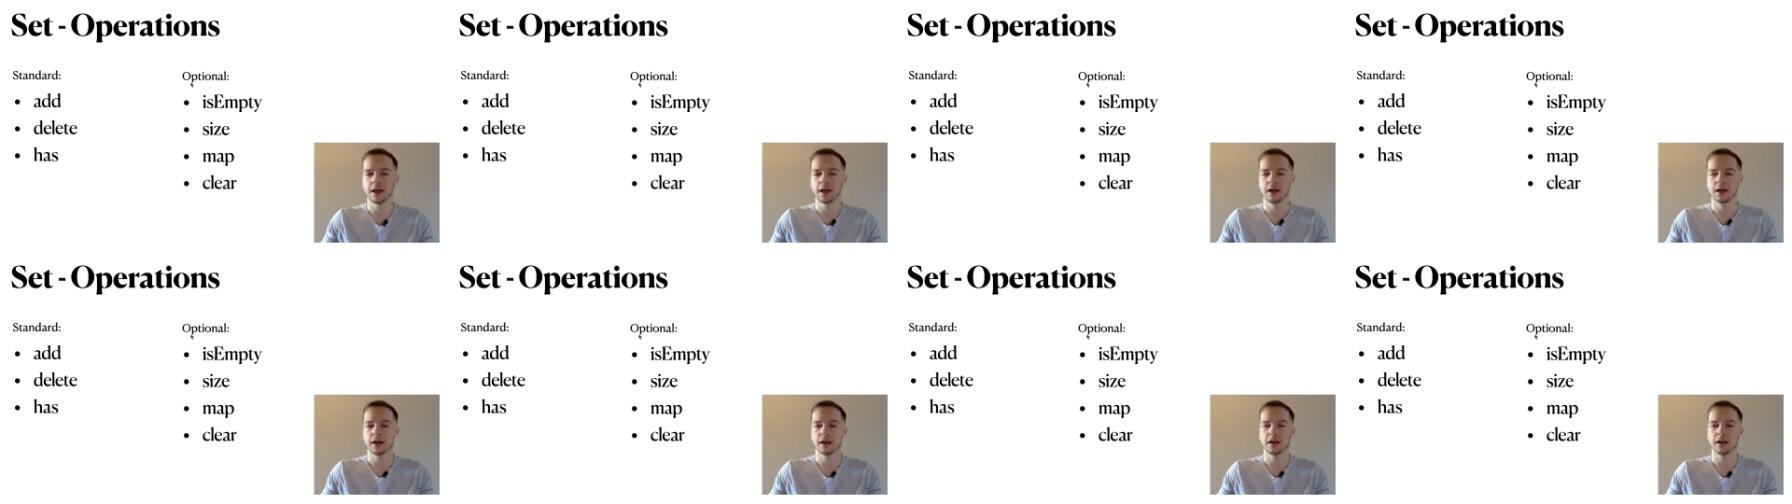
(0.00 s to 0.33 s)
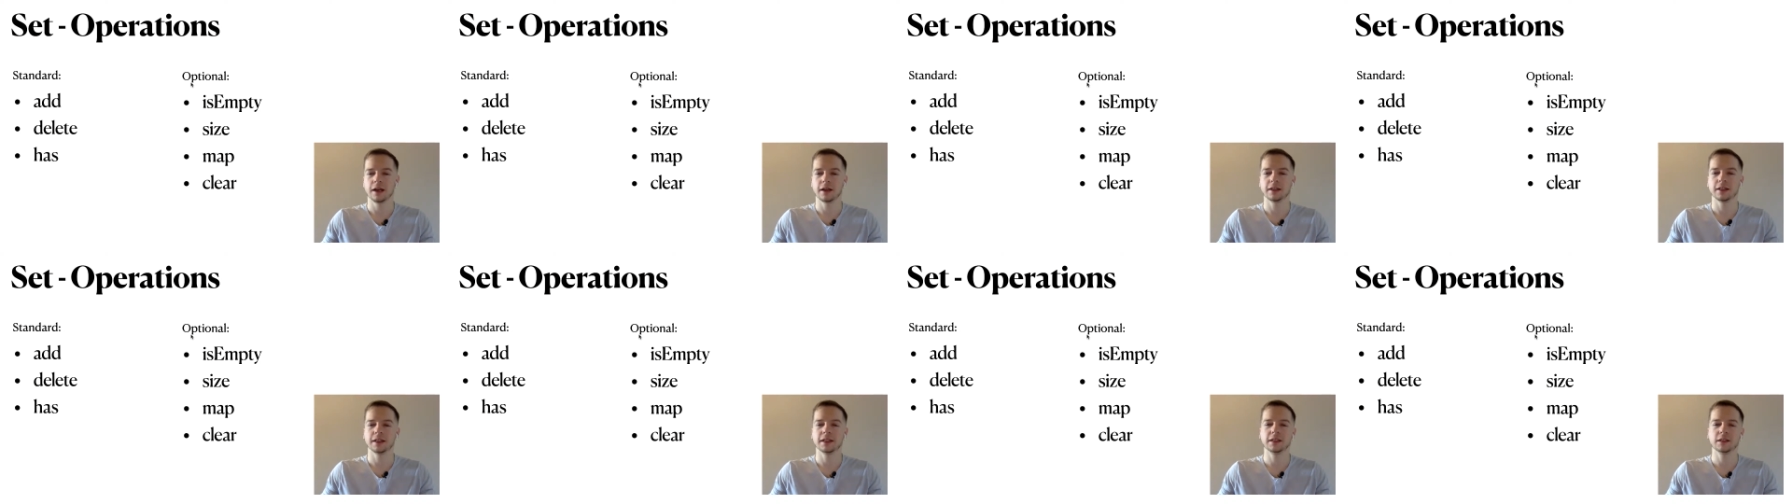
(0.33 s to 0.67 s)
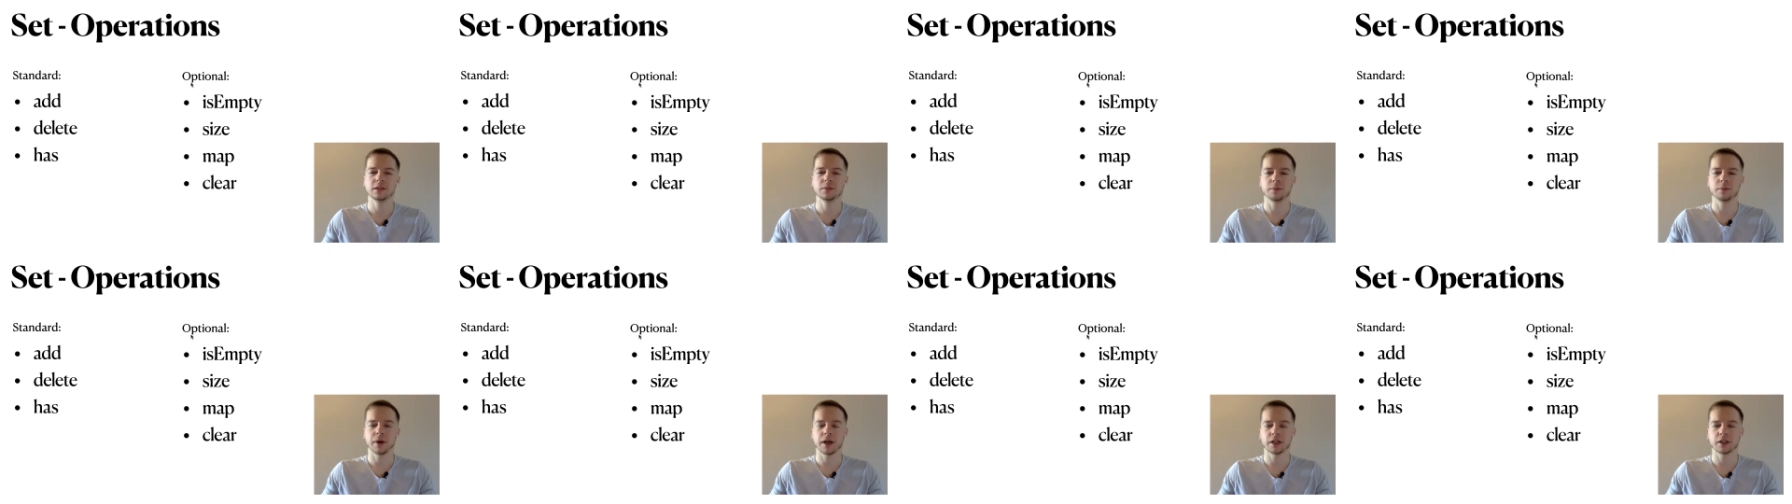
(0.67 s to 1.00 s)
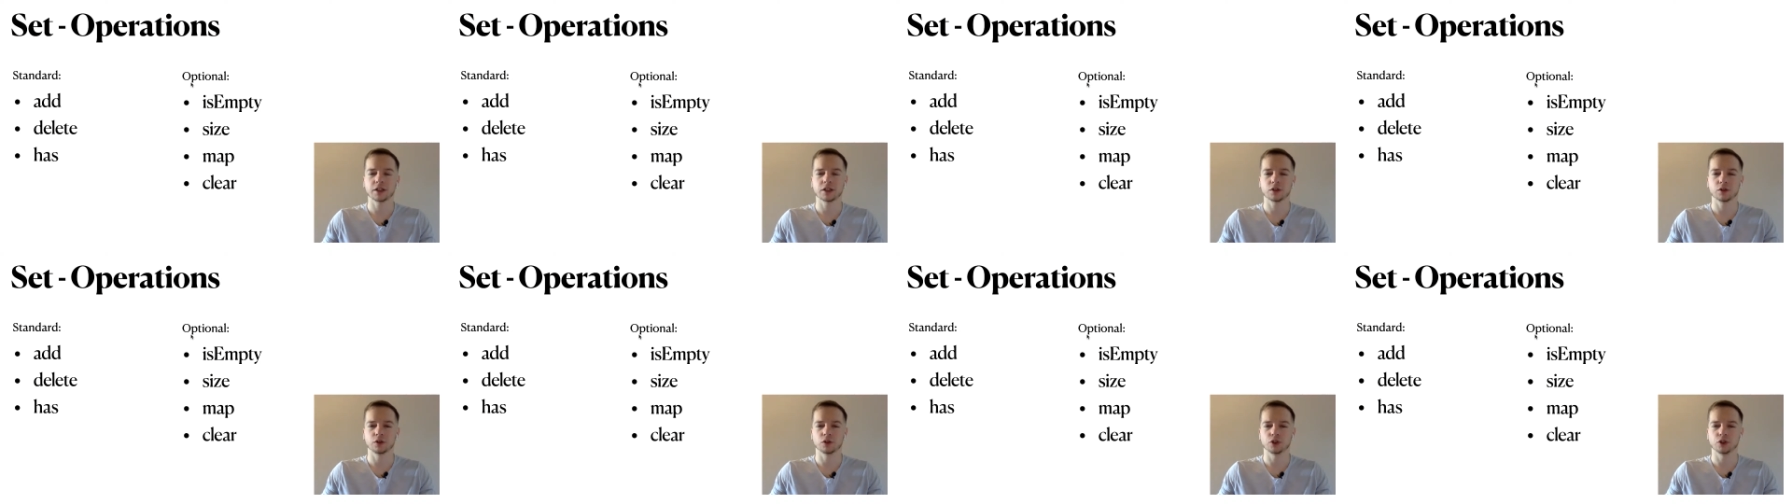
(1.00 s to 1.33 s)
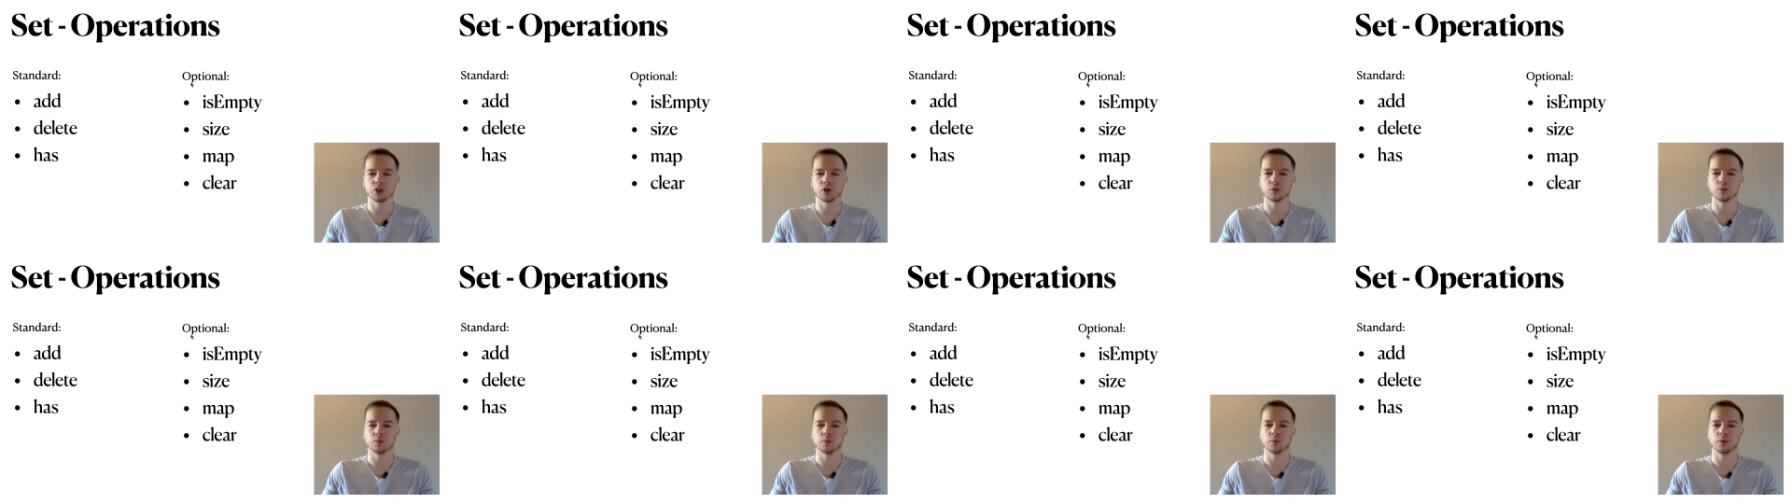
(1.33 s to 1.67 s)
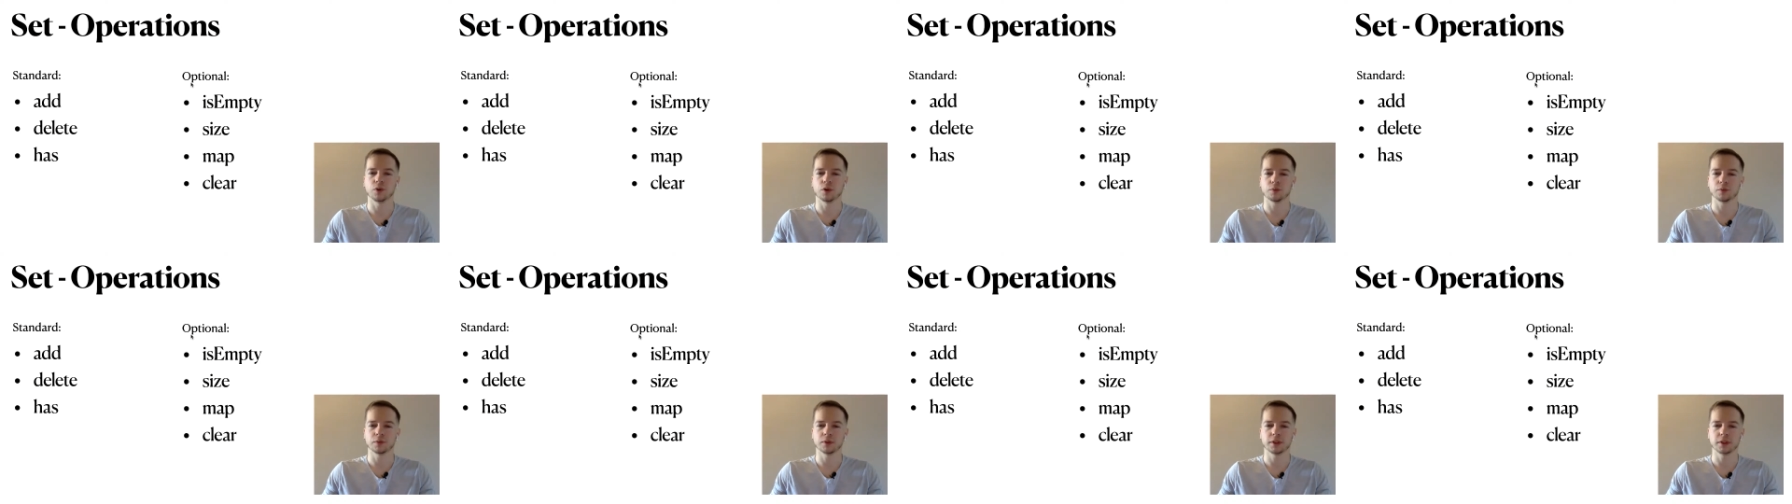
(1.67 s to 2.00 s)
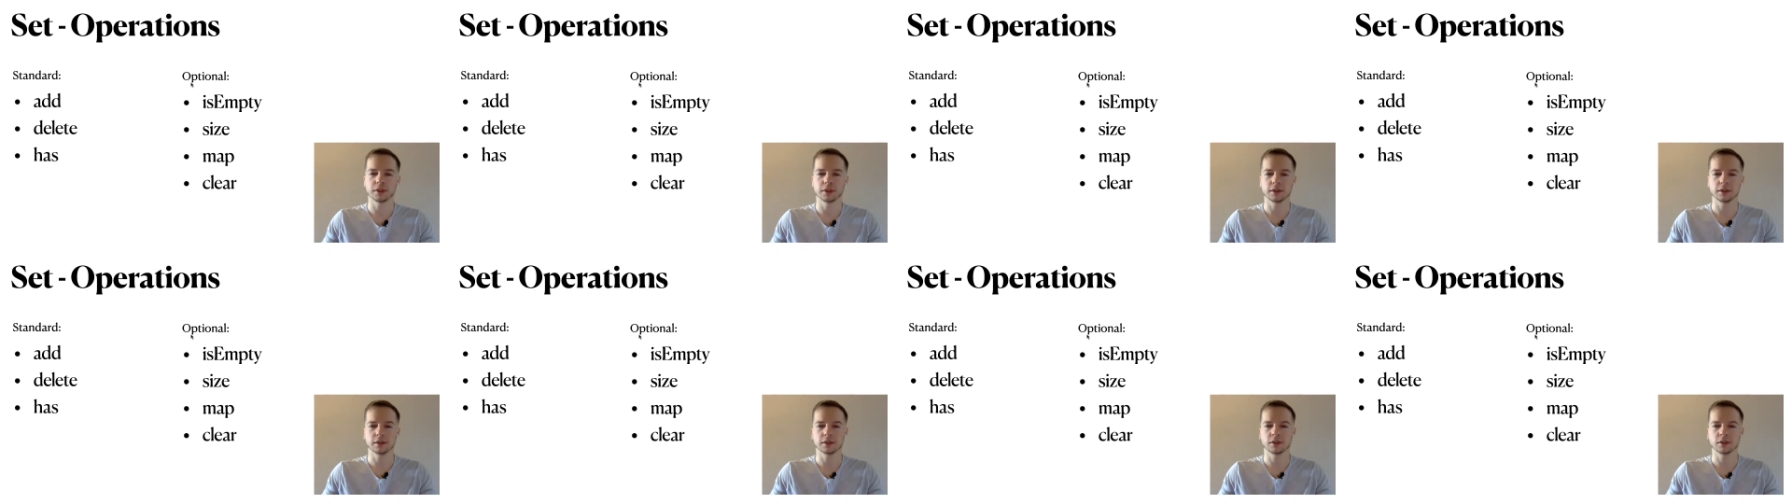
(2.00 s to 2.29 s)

And it depends on your purposes.